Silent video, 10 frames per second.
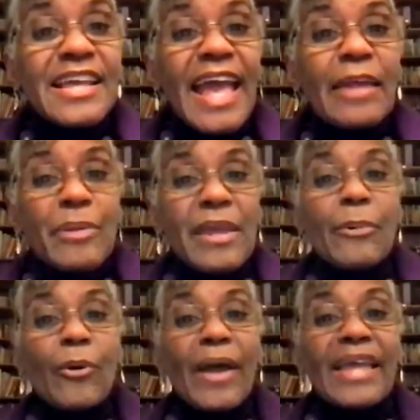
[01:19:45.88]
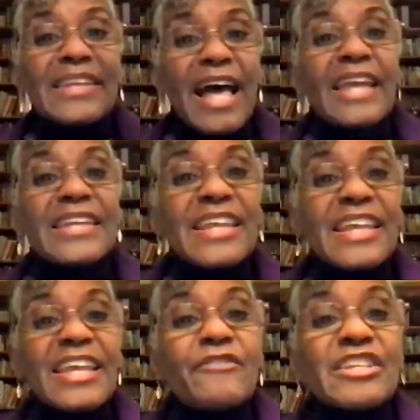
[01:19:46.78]
at people and not
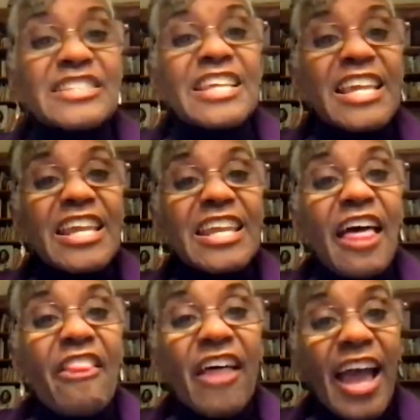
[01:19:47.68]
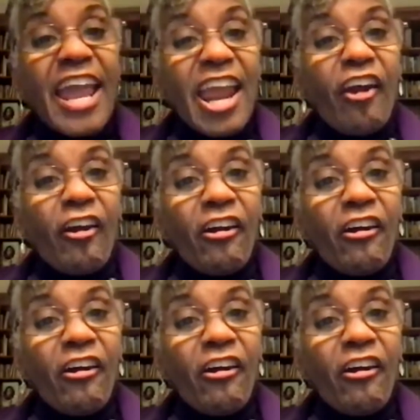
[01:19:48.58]
even seen the hair.